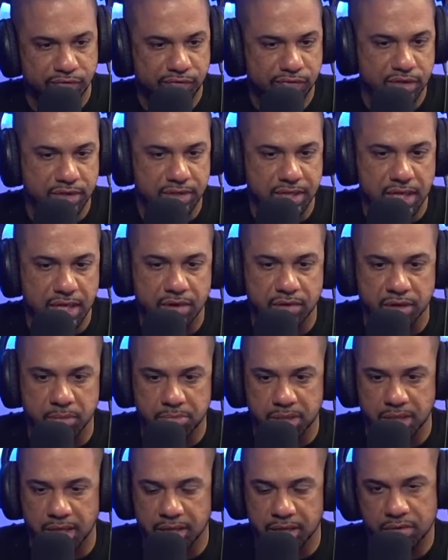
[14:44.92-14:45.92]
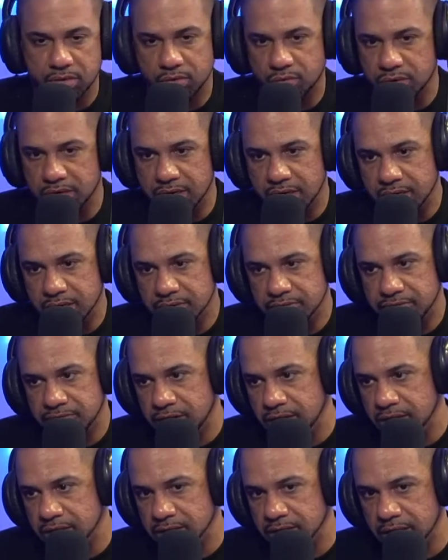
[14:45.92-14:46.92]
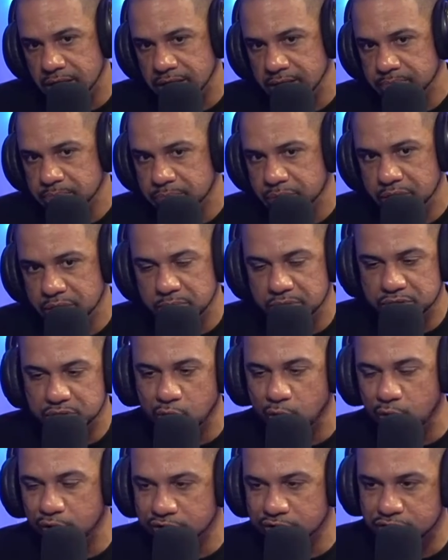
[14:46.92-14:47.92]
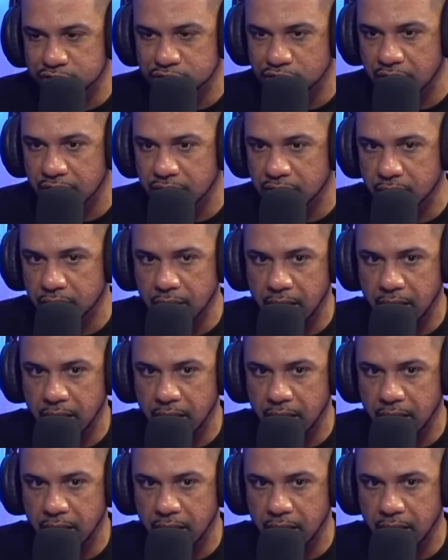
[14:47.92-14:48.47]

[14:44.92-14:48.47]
foot down and be like, no, we're not going to fight. Like, pretty much go on a strike.